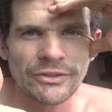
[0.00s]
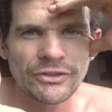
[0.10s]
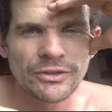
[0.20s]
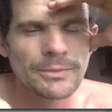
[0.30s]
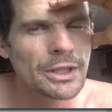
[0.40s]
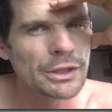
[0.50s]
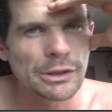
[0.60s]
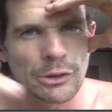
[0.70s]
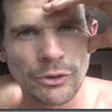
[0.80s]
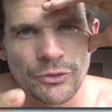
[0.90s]
system, you're
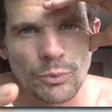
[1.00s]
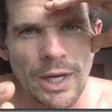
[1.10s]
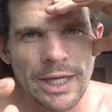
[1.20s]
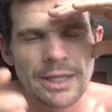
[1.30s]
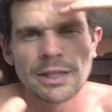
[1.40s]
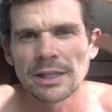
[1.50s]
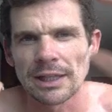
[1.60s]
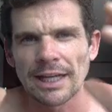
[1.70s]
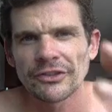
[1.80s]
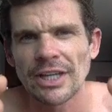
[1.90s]
losing weight, your
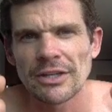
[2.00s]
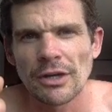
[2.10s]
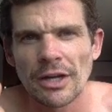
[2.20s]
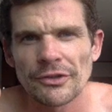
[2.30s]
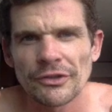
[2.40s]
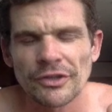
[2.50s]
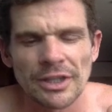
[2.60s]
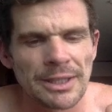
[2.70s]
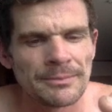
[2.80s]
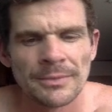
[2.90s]
legs are getting nice and
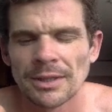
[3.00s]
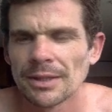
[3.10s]
slim.